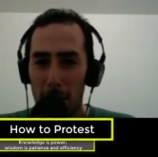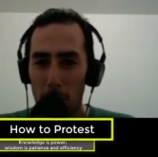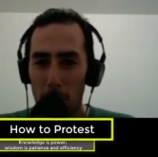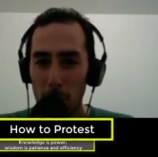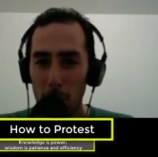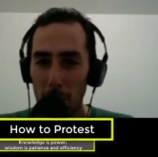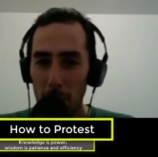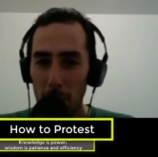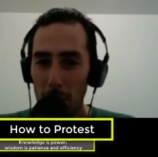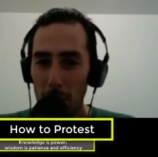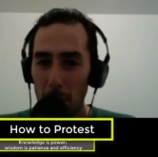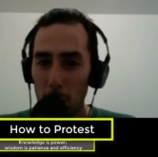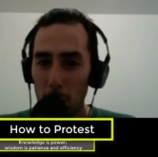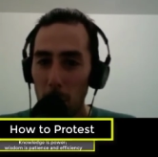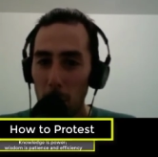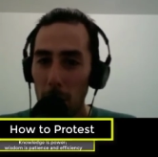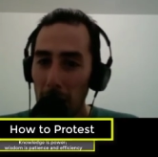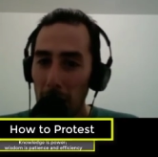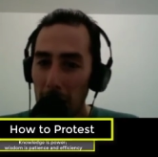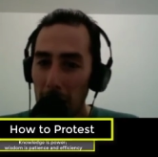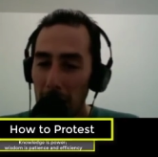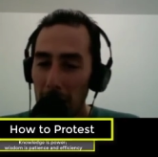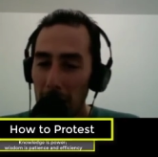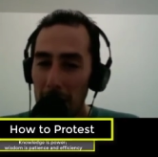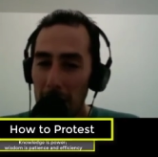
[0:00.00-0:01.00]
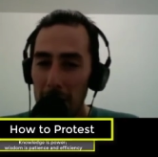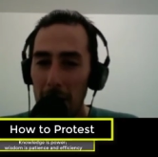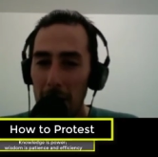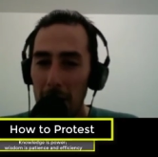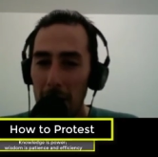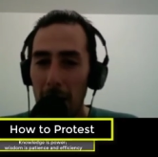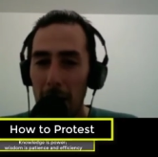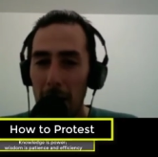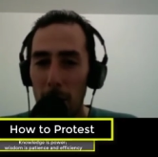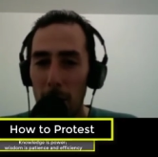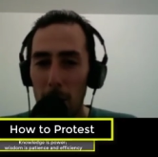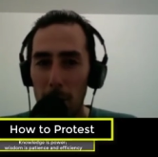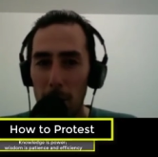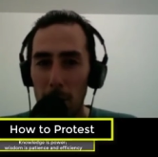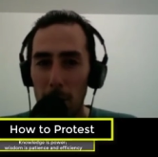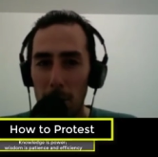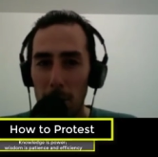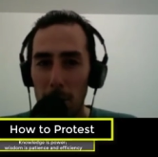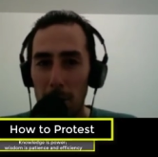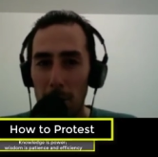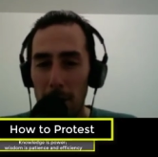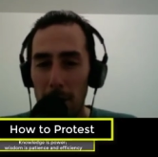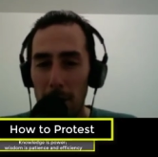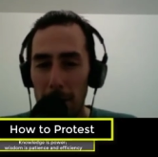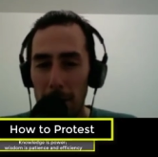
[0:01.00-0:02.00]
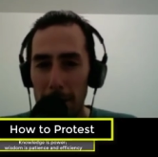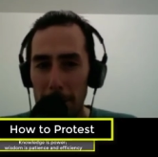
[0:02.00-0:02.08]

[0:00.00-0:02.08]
we're working on our